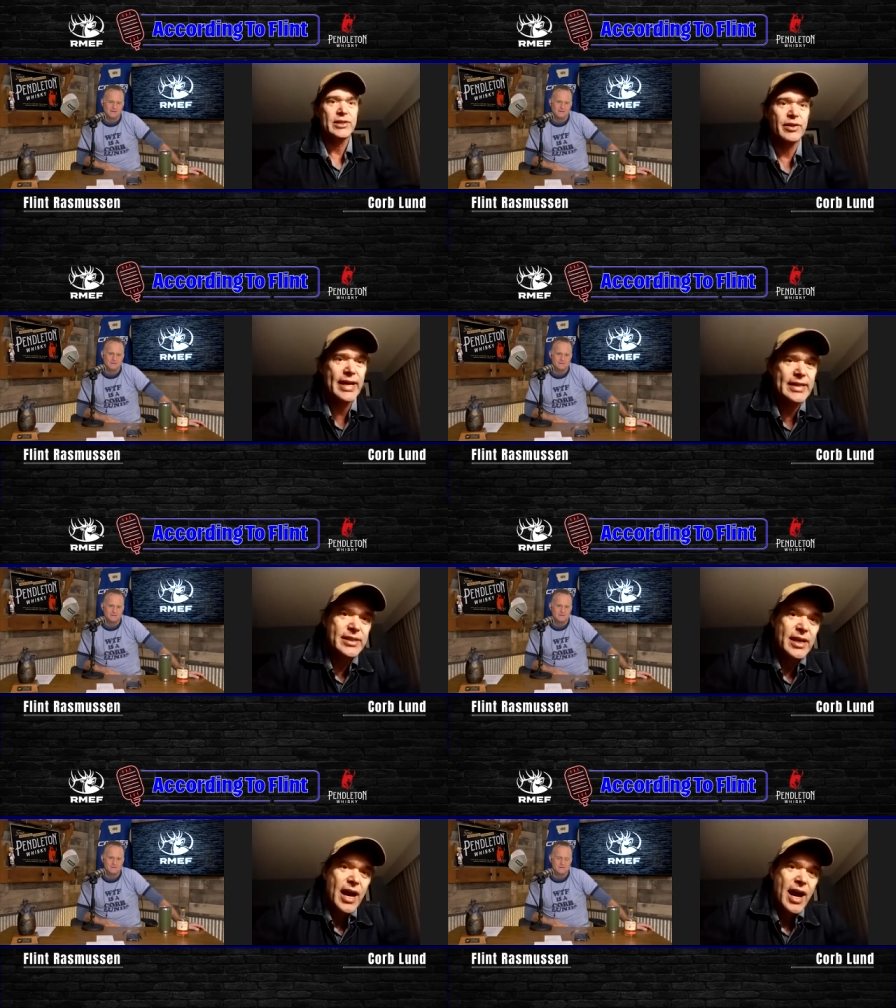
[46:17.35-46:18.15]
So
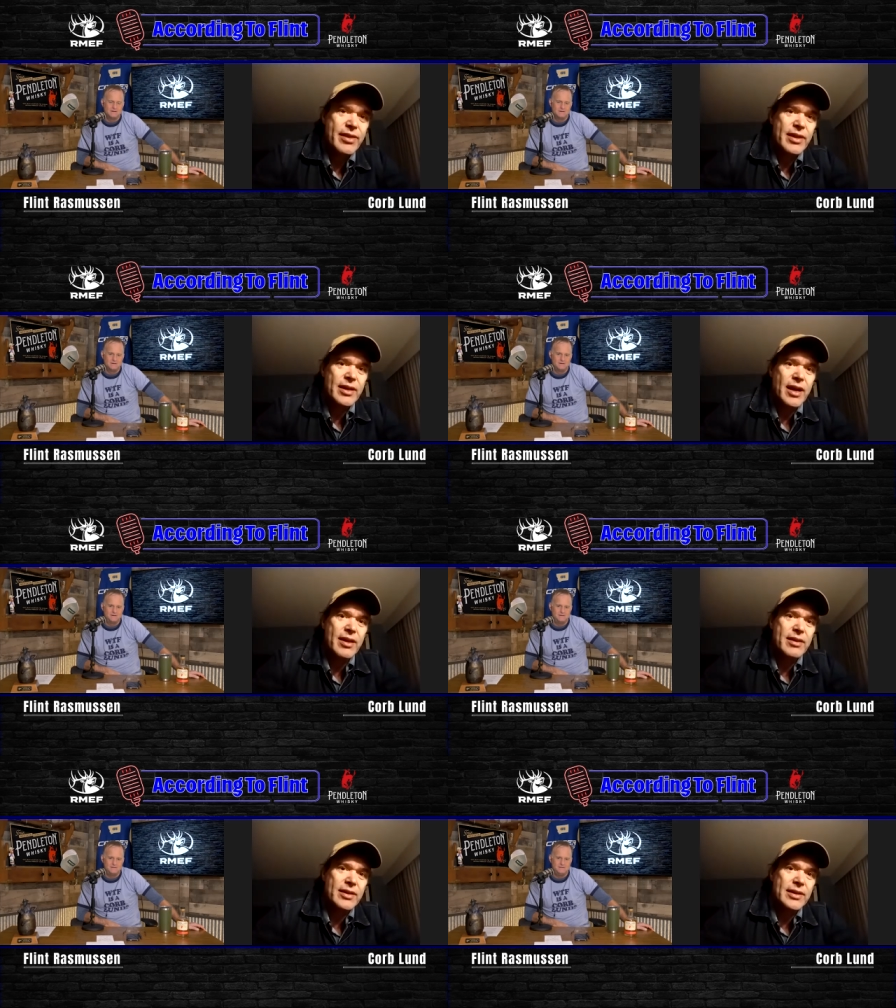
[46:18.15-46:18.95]
that's I think
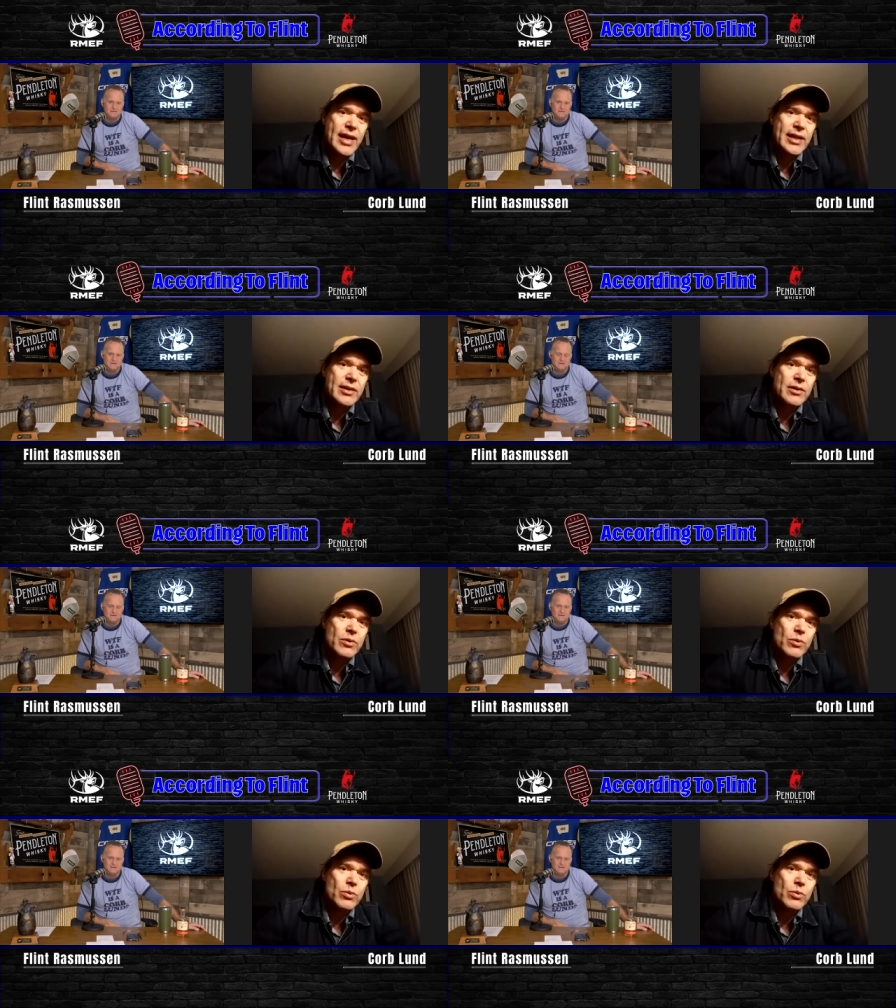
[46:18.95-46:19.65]
I think that